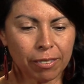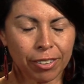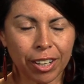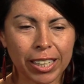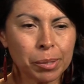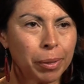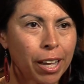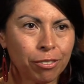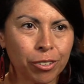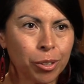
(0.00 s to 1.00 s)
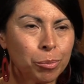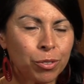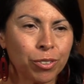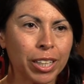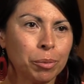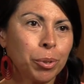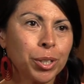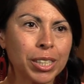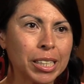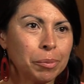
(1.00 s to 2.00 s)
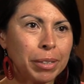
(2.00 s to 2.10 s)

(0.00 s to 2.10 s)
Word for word: various platforms for in-person